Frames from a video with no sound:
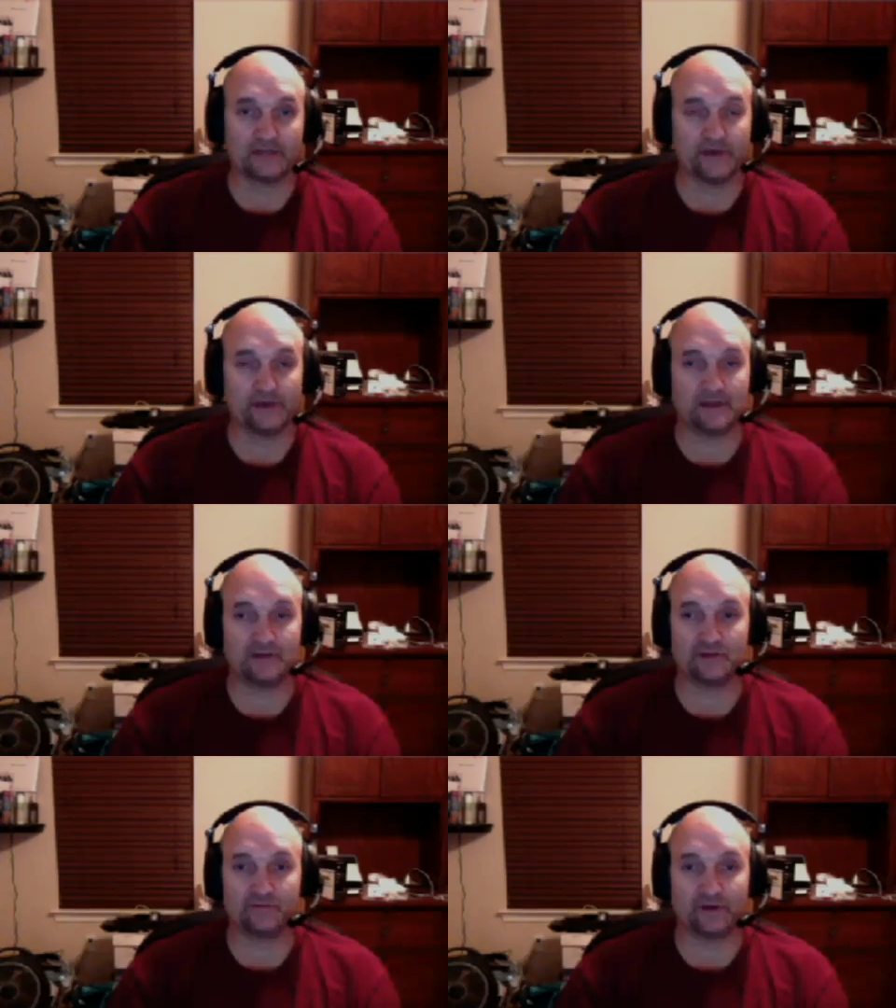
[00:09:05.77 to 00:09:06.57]
Man, that's
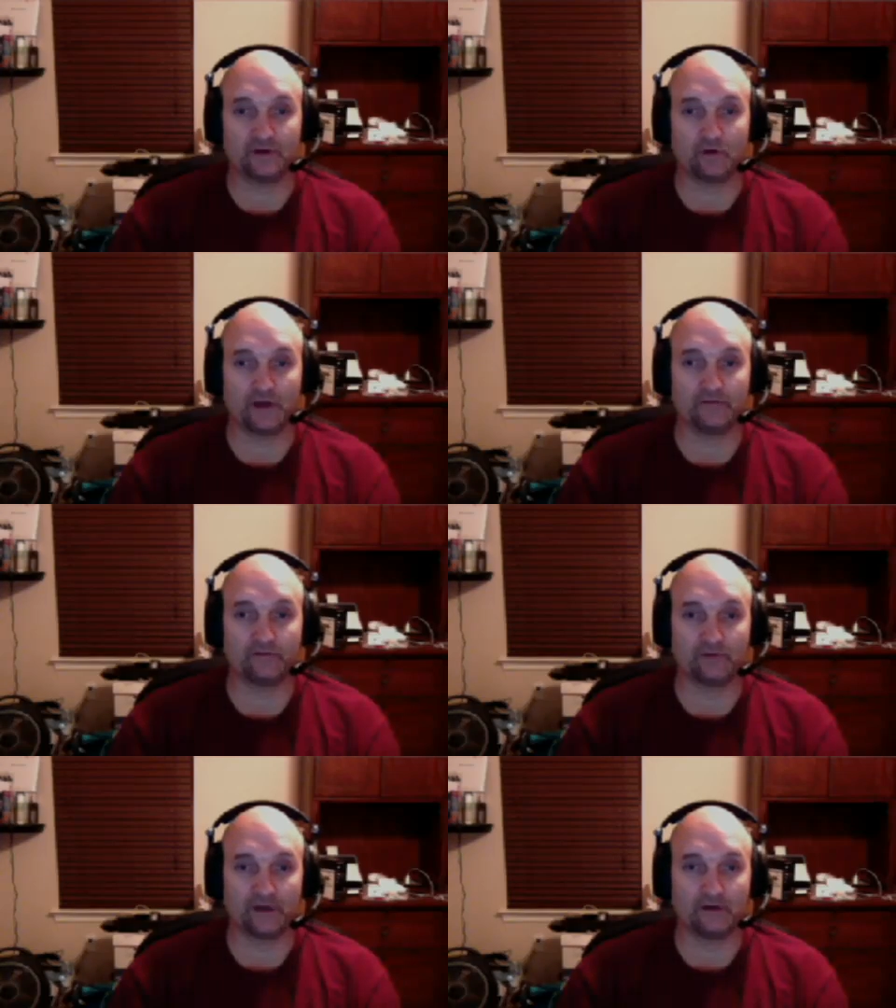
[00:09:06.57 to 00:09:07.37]
just been great
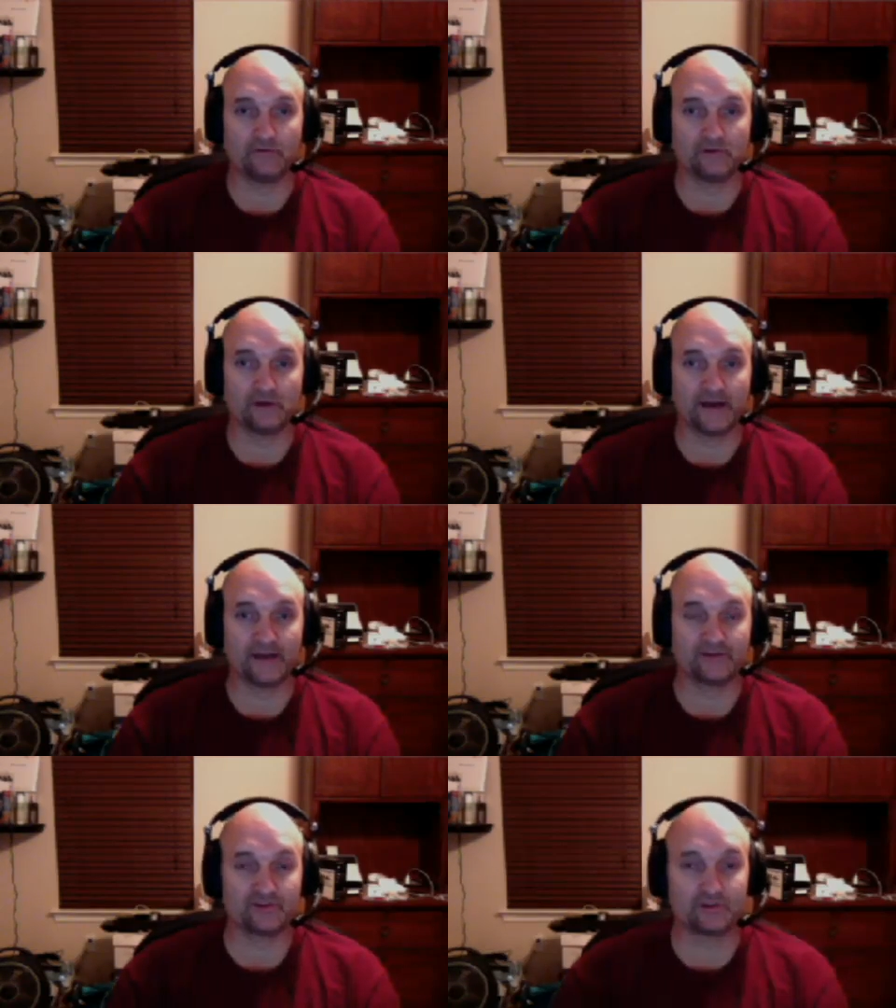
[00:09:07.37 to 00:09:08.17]
for me over the
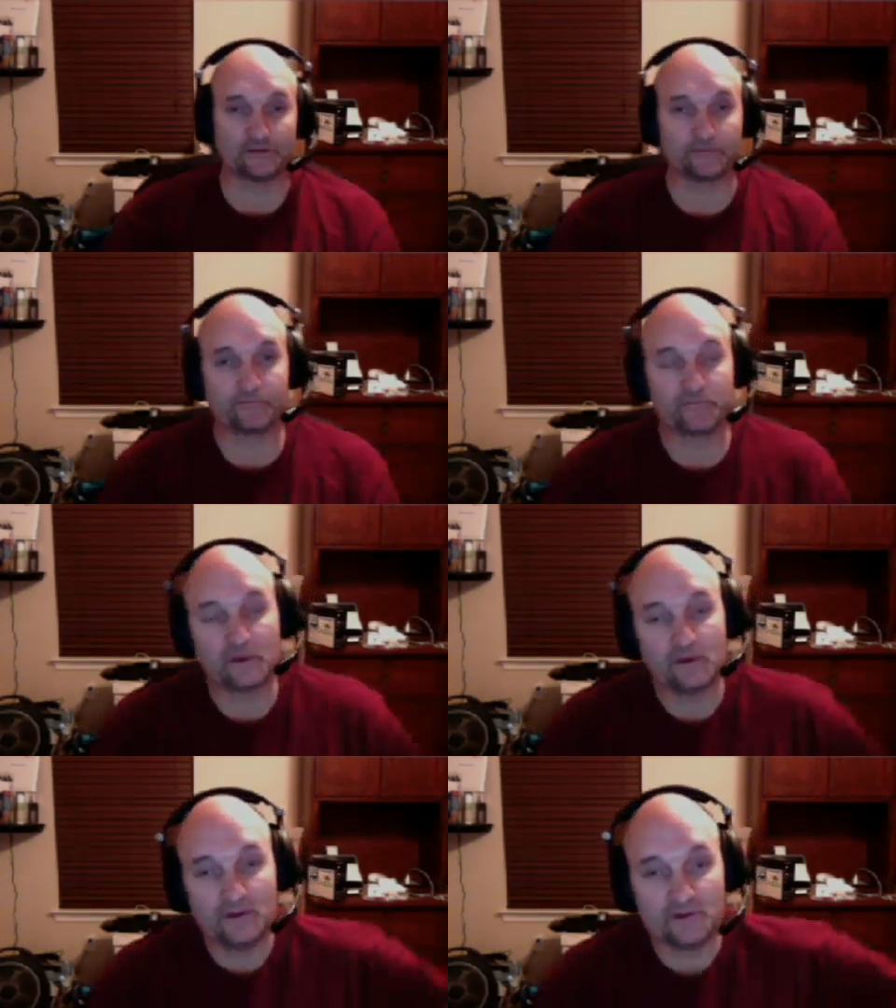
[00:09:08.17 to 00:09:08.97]
last
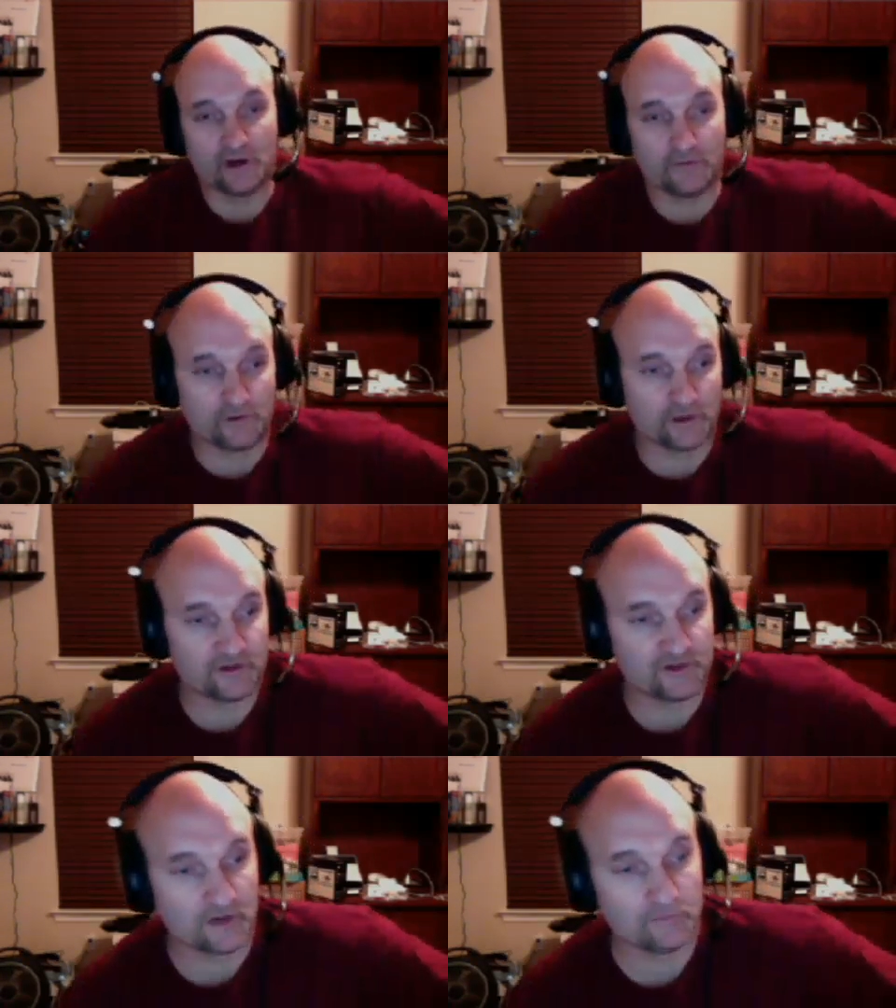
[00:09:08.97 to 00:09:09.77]

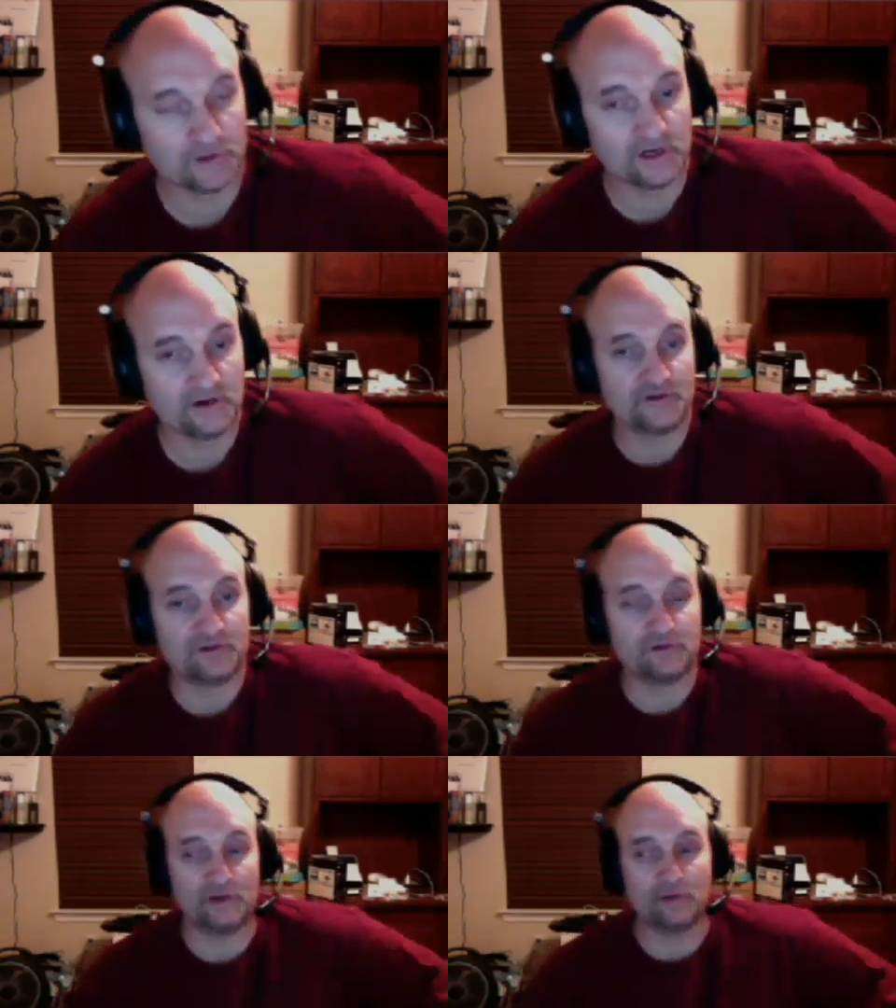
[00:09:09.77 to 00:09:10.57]
several years
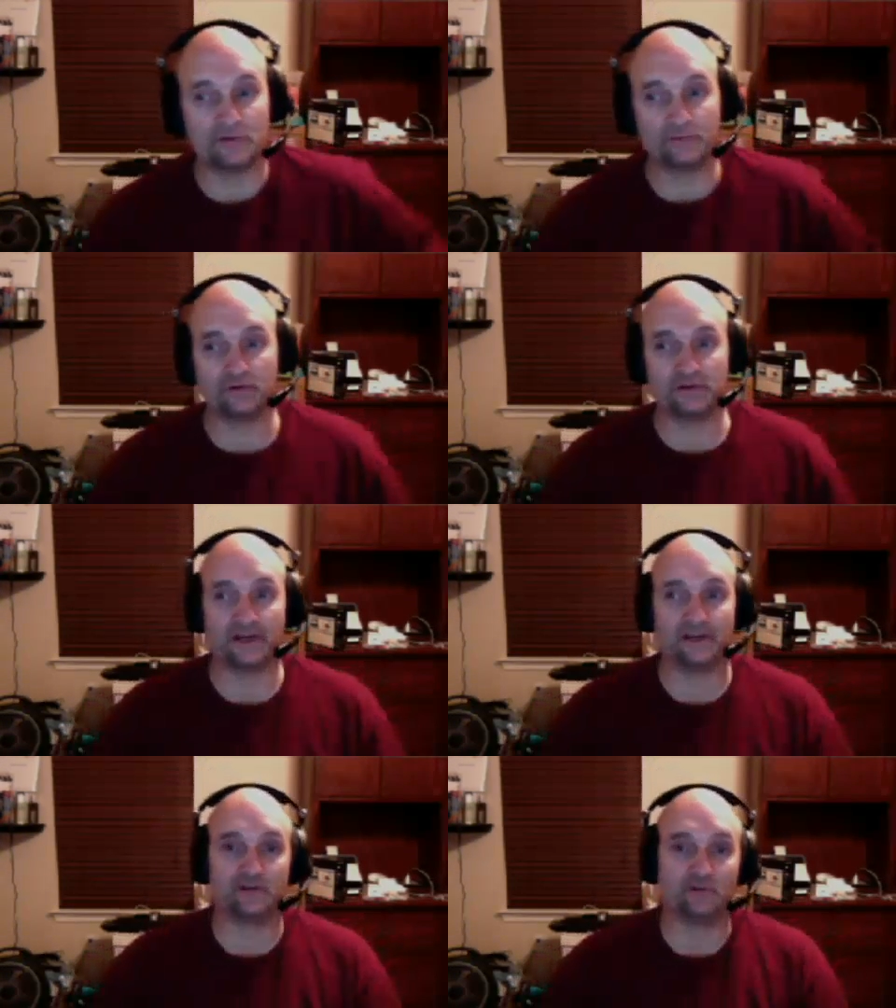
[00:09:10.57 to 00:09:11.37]
to be able to put that
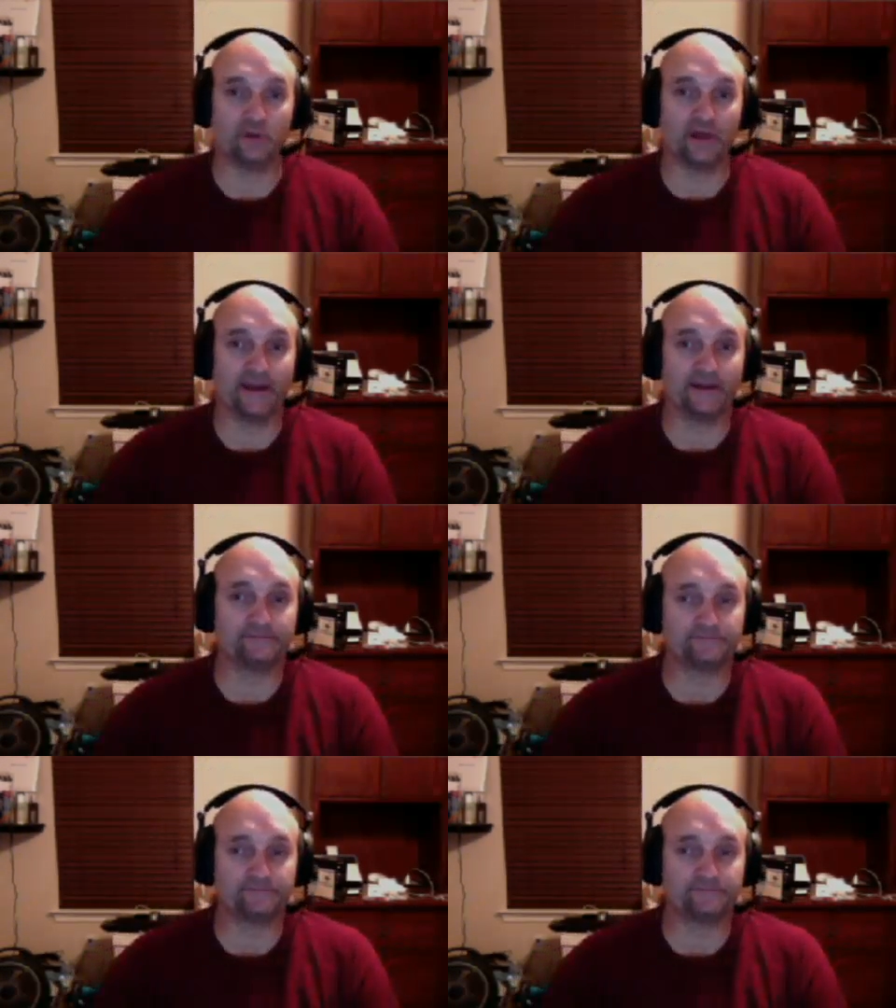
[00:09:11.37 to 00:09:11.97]
into play.